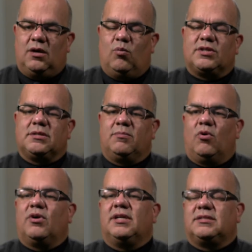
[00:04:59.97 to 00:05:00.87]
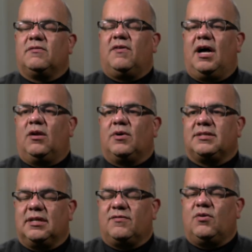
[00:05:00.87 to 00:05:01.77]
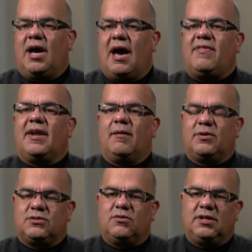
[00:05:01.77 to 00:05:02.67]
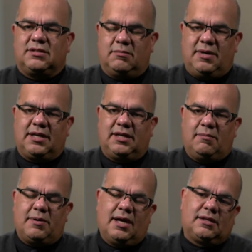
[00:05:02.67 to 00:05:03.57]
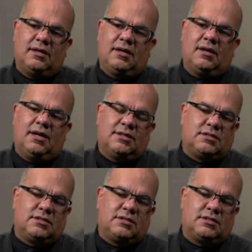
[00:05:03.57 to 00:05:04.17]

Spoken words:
What's important is the following, is that if you have that opportunity to make an impact in